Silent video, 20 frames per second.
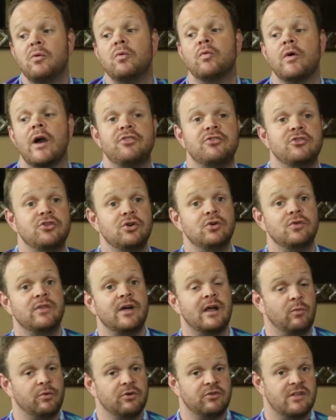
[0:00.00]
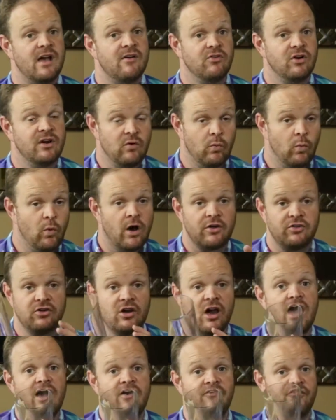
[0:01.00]
residue that was never even washed
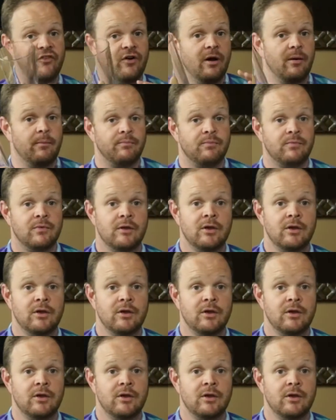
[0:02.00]
off from